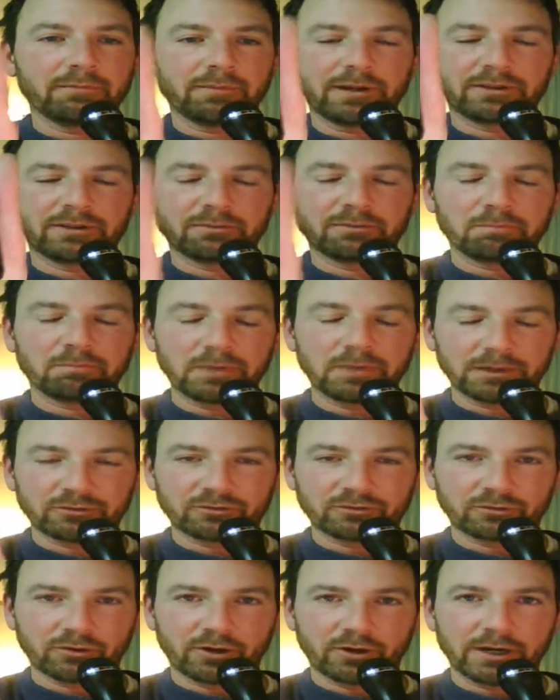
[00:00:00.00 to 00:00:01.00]
That's a big
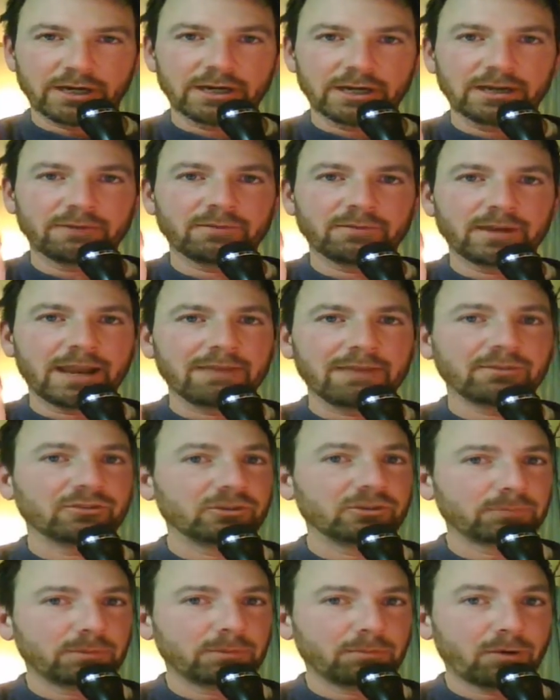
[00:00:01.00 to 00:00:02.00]
screen. If you have it
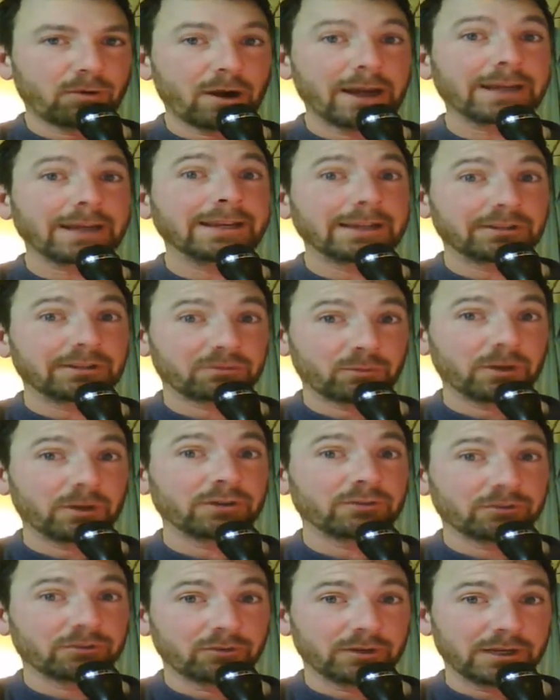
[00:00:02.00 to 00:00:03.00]
super bright, guess
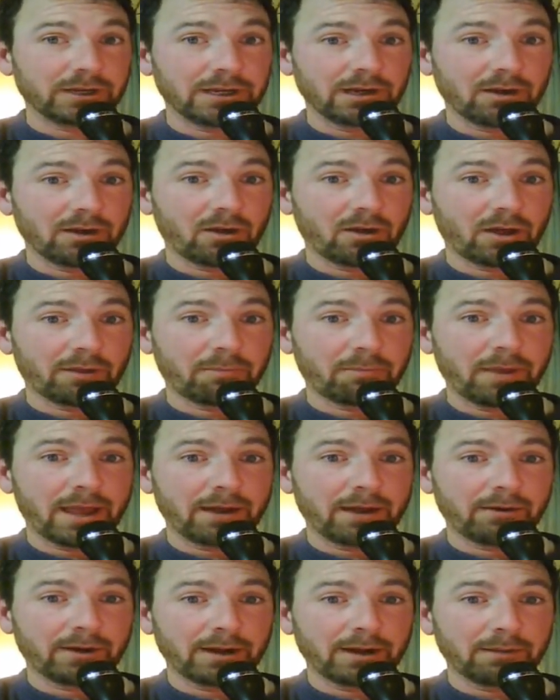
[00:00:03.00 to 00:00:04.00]
what? You're going to eat a lot of
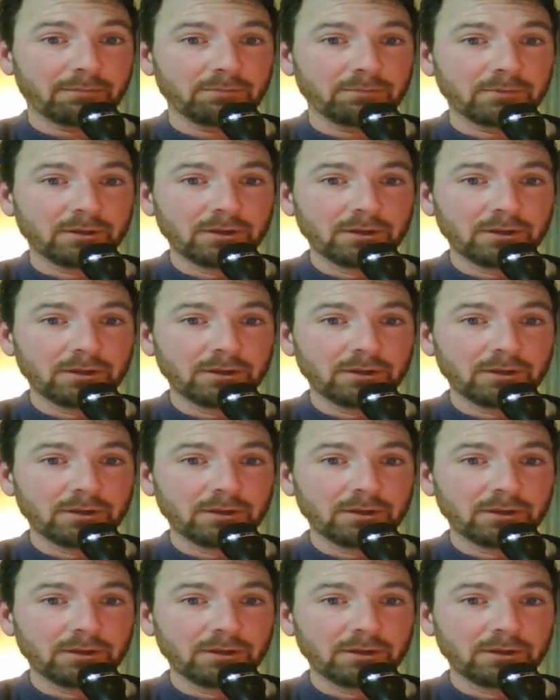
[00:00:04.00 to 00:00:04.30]
battery up.